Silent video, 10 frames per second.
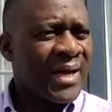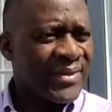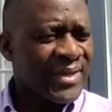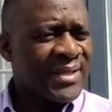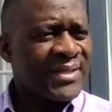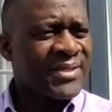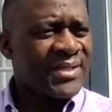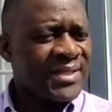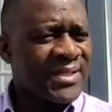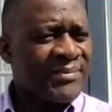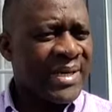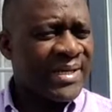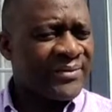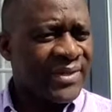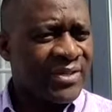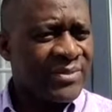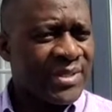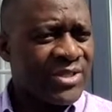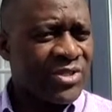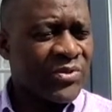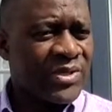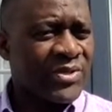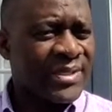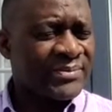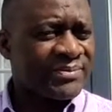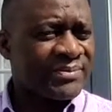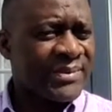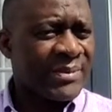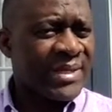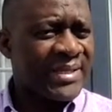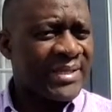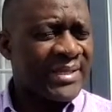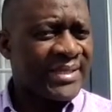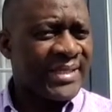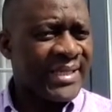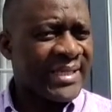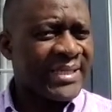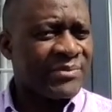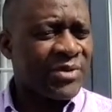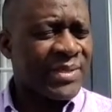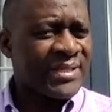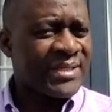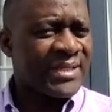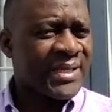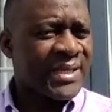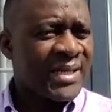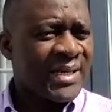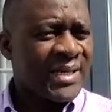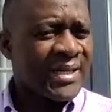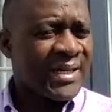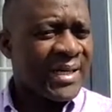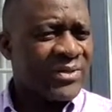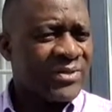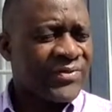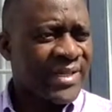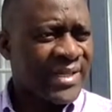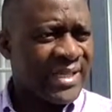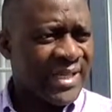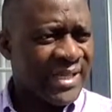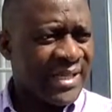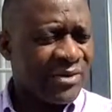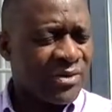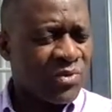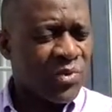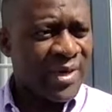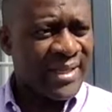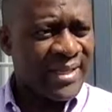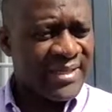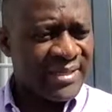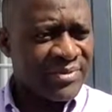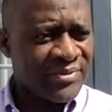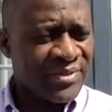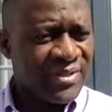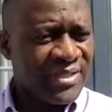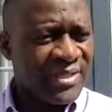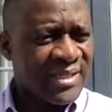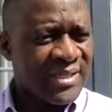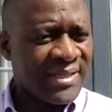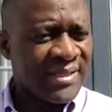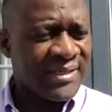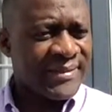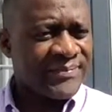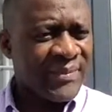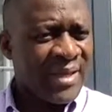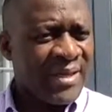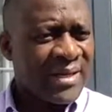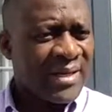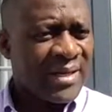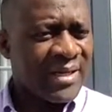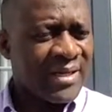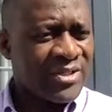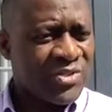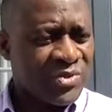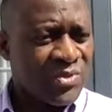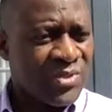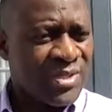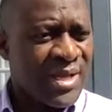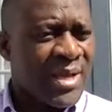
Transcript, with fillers: I think it is. It is a better environment. So we're not. I mean, the, the data at the moment uh, are not very clear on why that is a preferred uh, um, uh, source.